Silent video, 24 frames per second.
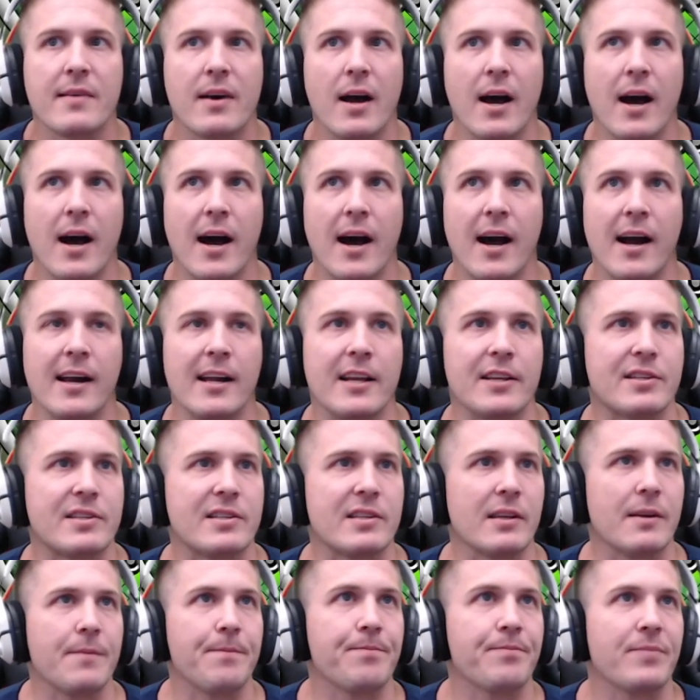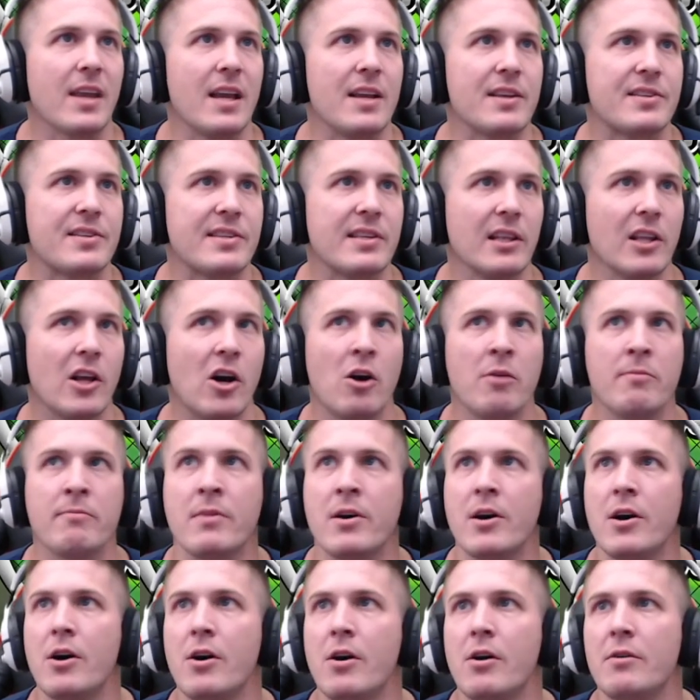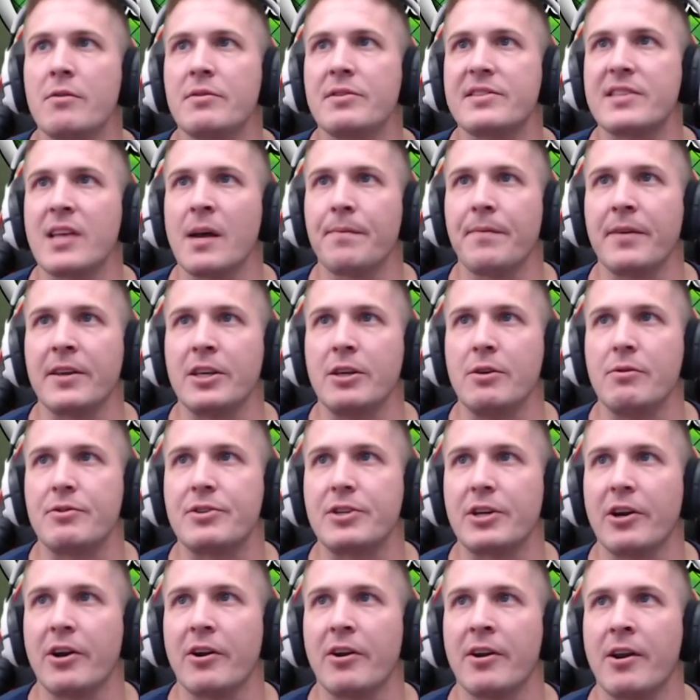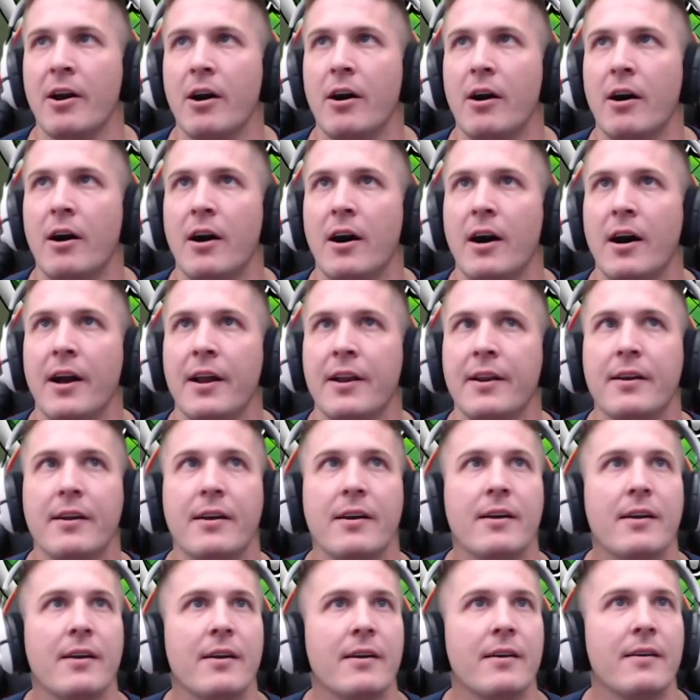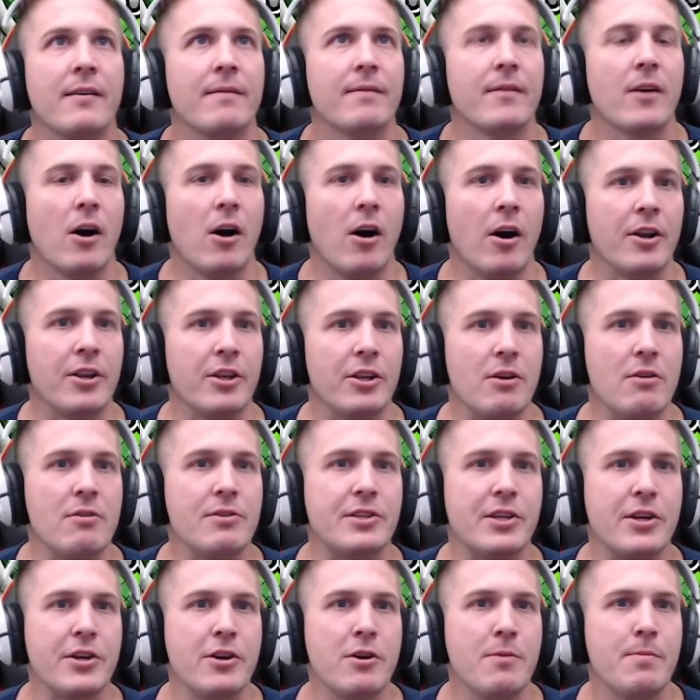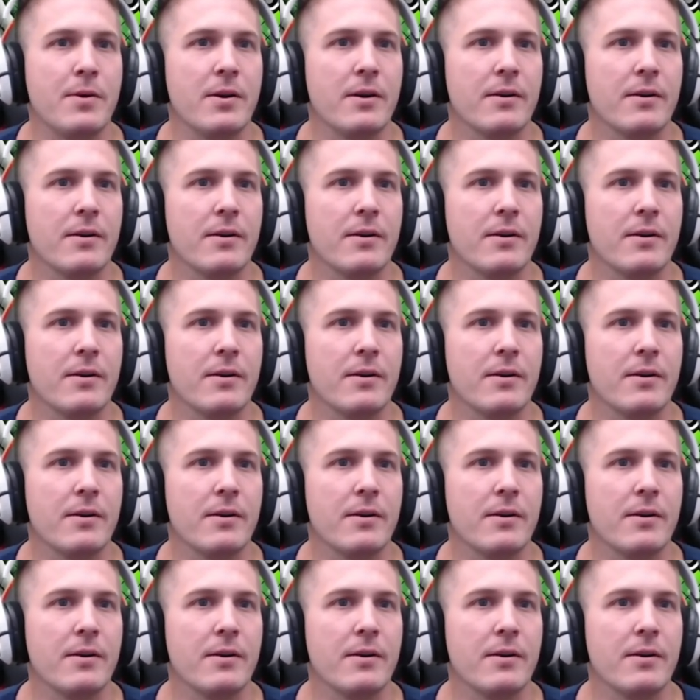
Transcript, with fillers: Uh, is, is slow mode something you turn on on YouTube?